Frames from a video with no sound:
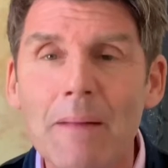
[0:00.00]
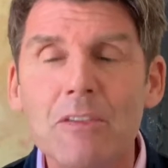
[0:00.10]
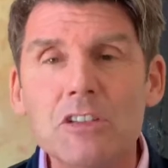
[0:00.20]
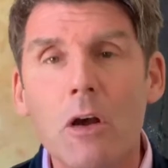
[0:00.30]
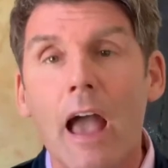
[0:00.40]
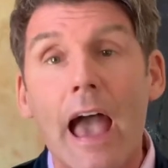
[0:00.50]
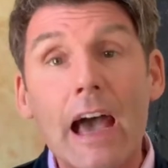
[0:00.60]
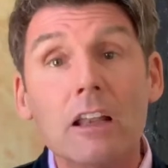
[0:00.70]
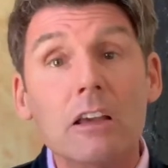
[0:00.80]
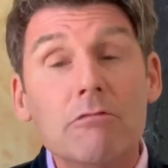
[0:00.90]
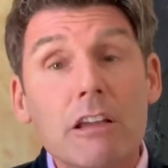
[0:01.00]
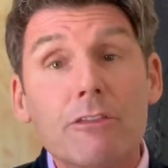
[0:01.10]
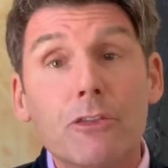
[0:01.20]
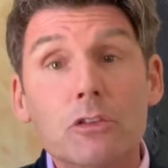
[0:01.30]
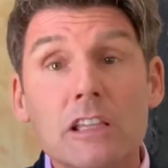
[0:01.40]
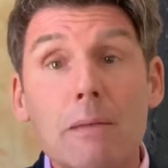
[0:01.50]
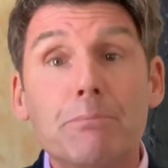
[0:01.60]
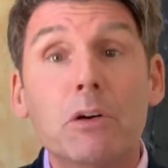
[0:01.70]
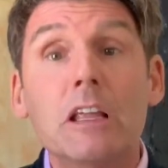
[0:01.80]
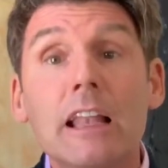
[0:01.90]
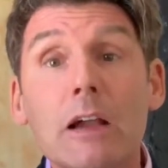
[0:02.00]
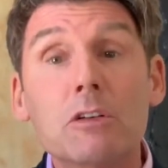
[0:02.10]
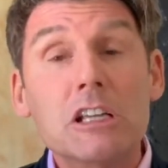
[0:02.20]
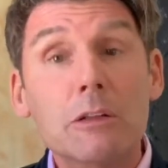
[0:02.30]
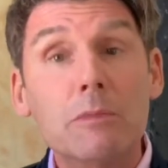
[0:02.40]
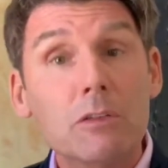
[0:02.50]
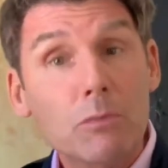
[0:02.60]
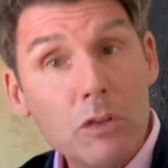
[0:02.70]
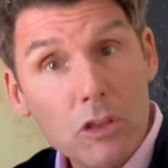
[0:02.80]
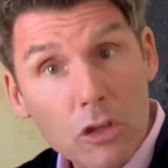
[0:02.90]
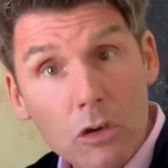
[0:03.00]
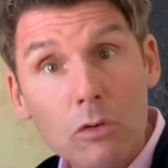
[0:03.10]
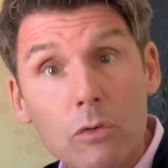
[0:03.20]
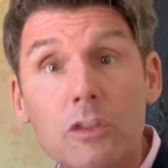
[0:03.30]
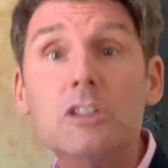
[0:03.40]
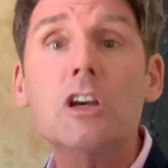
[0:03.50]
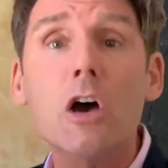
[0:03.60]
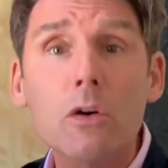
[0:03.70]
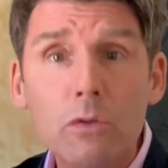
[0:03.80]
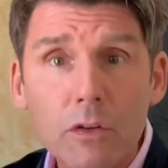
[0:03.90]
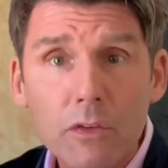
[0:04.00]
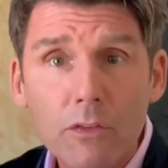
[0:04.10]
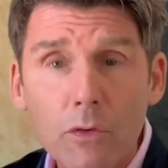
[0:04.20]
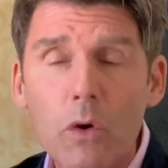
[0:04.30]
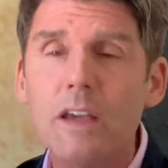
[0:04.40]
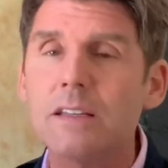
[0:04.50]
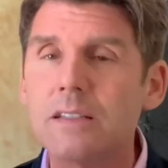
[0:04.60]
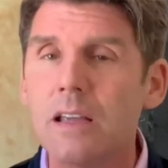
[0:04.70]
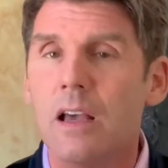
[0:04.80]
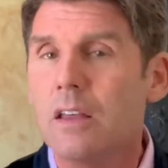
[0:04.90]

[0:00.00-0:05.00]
So how to reinforce that body language element with you, the tone of your voice,